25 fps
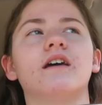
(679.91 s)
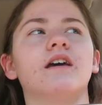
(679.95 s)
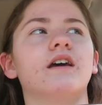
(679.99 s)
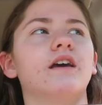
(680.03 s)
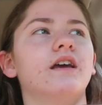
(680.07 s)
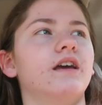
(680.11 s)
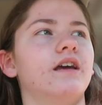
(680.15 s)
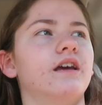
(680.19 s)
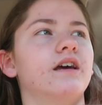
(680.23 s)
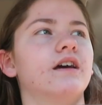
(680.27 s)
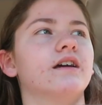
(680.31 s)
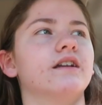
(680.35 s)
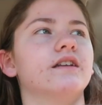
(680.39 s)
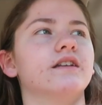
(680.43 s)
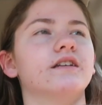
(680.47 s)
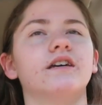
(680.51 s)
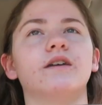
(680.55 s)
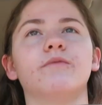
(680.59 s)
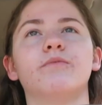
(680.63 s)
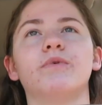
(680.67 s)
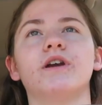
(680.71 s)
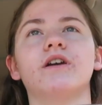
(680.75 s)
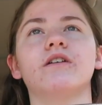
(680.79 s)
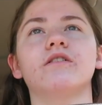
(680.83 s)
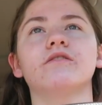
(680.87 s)
And
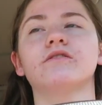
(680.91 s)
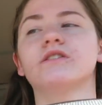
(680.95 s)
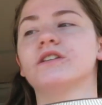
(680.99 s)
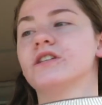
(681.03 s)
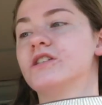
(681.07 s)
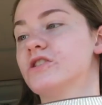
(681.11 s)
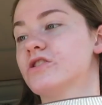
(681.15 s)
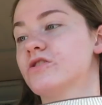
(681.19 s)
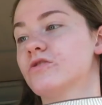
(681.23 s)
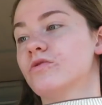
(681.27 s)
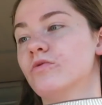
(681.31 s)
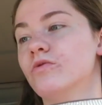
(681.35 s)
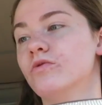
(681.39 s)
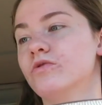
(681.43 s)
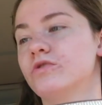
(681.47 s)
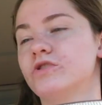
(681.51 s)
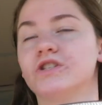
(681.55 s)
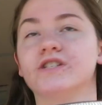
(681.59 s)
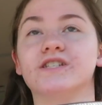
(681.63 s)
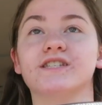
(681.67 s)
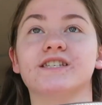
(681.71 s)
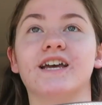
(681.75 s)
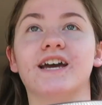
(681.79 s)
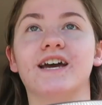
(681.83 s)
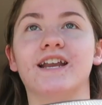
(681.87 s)
apparently school
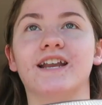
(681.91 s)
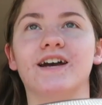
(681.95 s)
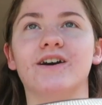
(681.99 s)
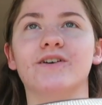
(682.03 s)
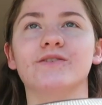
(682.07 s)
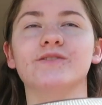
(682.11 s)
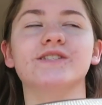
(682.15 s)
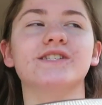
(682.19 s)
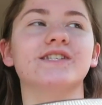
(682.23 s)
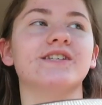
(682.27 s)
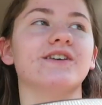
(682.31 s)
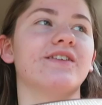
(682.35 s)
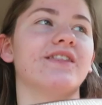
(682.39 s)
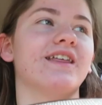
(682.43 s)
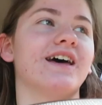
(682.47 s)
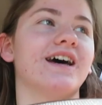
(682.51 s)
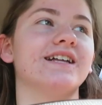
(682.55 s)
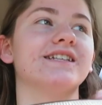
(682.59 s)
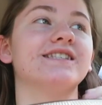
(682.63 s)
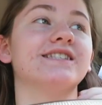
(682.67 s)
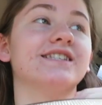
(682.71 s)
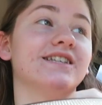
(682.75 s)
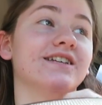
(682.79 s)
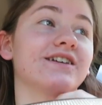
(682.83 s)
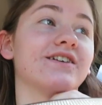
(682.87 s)
just got out, so
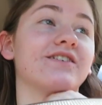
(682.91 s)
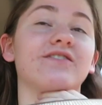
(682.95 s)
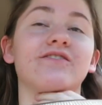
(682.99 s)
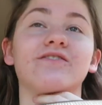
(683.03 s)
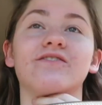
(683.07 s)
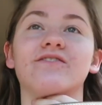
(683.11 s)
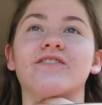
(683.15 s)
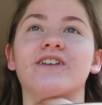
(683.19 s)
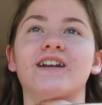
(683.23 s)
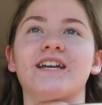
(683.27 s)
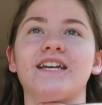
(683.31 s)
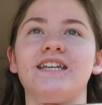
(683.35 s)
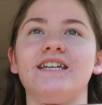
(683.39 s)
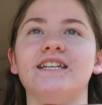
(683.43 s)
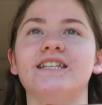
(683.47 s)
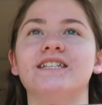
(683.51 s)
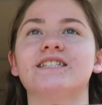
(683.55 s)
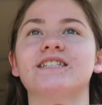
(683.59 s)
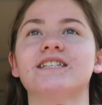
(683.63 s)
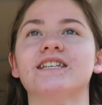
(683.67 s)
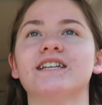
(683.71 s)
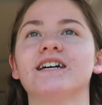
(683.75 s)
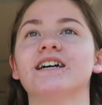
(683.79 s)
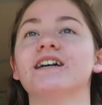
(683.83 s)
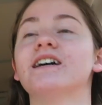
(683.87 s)
that's great.
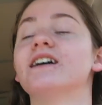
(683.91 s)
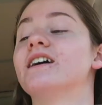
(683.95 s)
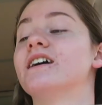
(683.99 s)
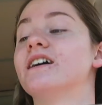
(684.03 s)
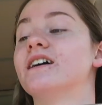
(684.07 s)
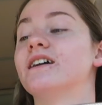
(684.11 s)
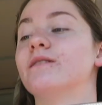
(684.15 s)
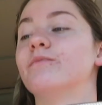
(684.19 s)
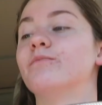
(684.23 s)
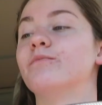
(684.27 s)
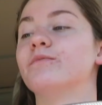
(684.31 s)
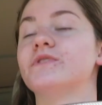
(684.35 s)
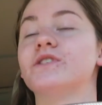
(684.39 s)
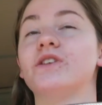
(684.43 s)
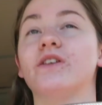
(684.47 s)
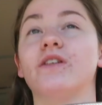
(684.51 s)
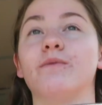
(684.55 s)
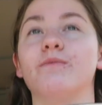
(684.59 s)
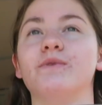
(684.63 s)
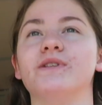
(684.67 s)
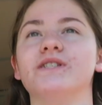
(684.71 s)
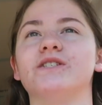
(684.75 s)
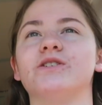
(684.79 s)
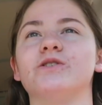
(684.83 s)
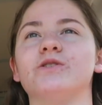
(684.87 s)
So that
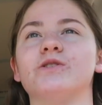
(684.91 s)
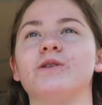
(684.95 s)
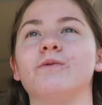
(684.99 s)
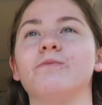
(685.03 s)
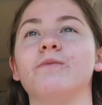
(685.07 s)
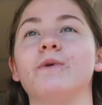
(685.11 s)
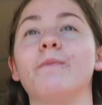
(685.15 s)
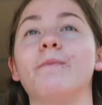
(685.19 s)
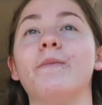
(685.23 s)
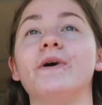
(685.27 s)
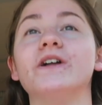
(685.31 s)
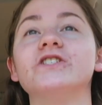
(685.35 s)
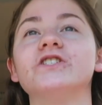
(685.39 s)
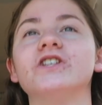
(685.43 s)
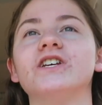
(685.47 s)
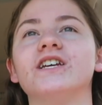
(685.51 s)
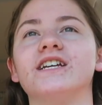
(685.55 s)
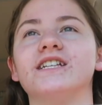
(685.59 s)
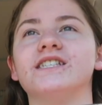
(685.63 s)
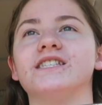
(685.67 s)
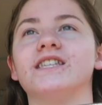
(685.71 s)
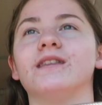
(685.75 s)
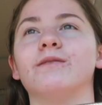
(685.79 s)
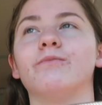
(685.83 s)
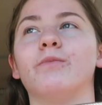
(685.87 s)
means there's gonna be a bunch of
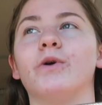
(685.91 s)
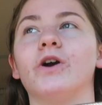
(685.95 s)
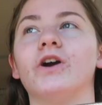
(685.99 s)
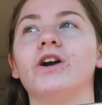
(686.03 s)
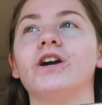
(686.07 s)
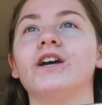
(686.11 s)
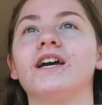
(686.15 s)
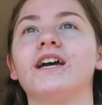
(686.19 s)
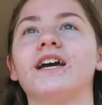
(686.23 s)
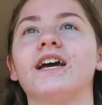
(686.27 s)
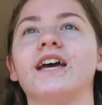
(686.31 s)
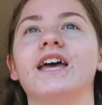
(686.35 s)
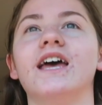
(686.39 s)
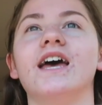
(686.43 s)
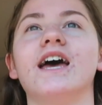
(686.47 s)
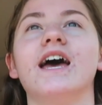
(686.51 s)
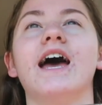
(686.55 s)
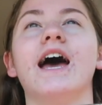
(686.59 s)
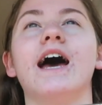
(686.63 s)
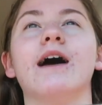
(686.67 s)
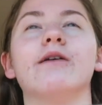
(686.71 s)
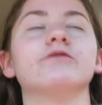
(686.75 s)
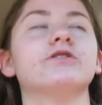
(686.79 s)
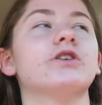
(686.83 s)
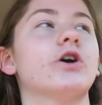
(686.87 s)
kids at the park.
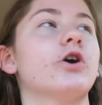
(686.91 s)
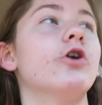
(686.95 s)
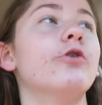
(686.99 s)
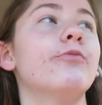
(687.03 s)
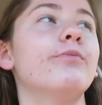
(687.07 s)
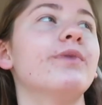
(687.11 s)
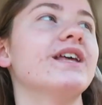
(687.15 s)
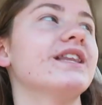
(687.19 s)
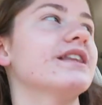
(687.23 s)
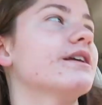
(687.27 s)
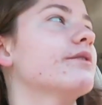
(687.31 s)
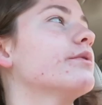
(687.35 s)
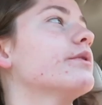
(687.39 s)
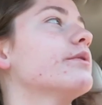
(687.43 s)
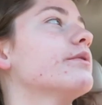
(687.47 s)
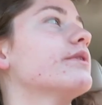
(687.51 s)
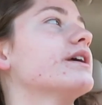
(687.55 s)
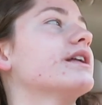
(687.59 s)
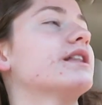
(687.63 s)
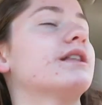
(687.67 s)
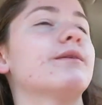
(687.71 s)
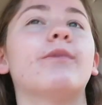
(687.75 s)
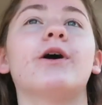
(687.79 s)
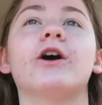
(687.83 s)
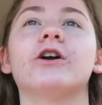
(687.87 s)
I was hoping that we would
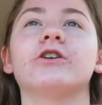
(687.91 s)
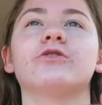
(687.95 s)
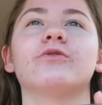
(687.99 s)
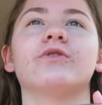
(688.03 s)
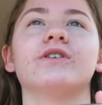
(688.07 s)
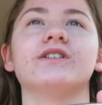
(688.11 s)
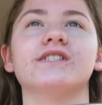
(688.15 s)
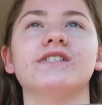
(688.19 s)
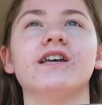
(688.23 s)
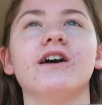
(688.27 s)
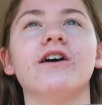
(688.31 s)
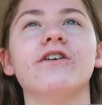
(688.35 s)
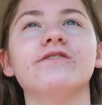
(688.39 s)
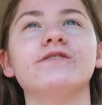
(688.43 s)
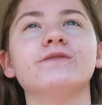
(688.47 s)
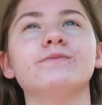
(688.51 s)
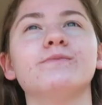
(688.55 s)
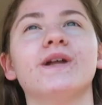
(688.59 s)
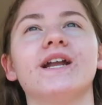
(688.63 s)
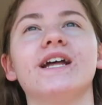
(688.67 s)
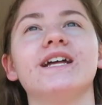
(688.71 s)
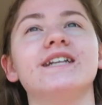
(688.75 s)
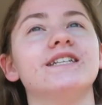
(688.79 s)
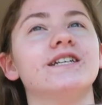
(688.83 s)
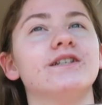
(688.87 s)
get the park to ourselves,
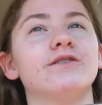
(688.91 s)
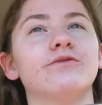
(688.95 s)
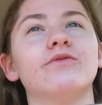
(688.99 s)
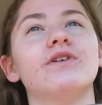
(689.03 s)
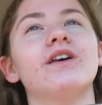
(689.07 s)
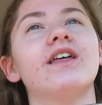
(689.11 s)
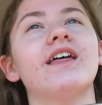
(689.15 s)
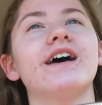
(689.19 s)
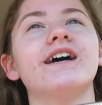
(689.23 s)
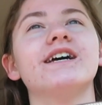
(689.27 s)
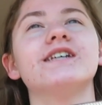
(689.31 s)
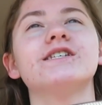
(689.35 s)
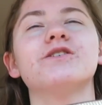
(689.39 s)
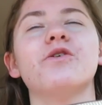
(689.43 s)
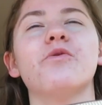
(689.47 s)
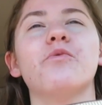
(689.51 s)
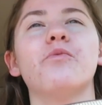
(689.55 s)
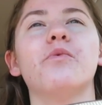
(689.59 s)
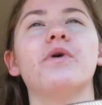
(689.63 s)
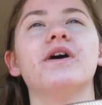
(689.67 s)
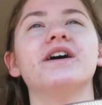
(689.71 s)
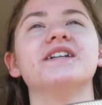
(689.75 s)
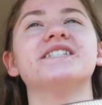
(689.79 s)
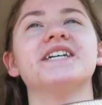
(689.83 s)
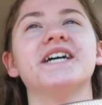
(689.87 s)
but I didn't realize
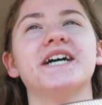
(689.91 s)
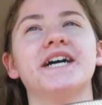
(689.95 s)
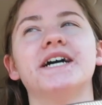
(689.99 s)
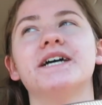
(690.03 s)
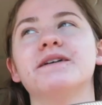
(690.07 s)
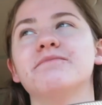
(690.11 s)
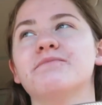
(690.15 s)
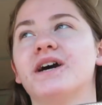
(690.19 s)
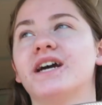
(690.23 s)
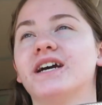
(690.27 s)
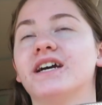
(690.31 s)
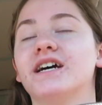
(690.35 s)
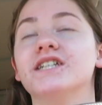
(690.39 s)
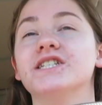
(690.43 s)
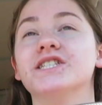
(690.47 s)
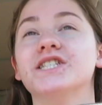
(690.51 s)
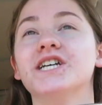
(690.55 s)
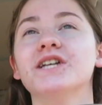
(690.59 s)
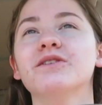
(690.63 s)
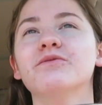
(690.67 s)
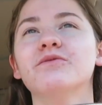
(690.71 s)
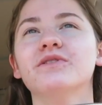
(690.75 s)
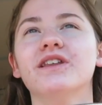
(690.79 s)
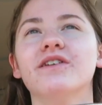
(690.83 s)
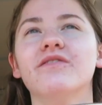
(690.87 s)
what time I got
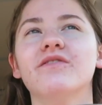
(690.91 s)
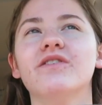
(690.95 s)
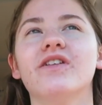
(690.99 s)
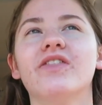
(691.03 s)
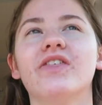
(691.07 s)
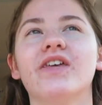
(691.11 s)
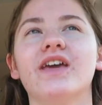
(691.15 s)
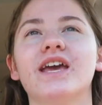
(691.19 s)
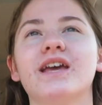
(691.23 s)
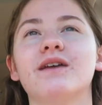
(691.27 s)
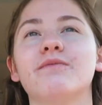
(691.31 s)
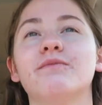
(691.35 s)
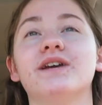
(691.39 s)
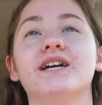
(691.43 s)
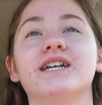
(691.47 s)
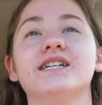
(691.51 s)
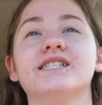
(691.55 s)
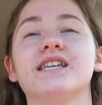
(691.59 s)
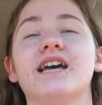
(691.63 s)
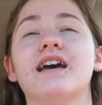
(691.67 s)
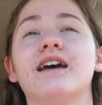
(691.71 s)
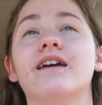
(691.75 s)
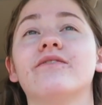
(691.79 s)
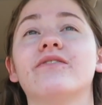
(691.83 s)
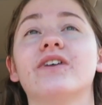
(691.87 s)
done with everything
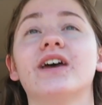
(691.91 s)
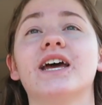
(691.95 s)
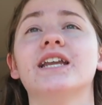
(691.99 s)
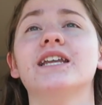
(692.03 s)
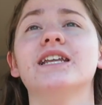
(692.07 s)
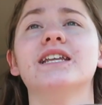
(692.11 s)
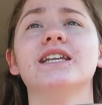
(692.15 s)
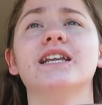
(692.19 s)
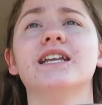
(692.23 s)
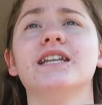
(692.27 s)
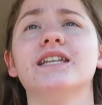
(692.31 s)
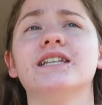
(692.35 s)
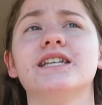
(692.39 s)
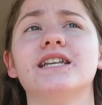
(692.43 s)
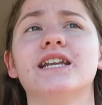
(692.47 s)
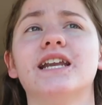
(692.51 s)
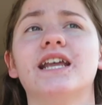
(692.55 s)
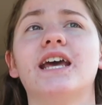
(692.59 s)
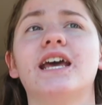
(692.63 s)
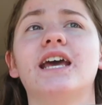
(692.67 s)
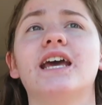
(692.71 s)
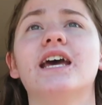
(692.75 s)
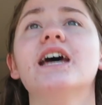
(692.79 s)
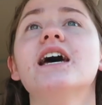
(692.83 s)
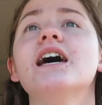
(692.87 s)
because I've edited
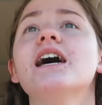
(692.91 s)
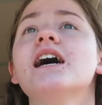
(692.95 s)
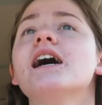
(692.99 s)
today,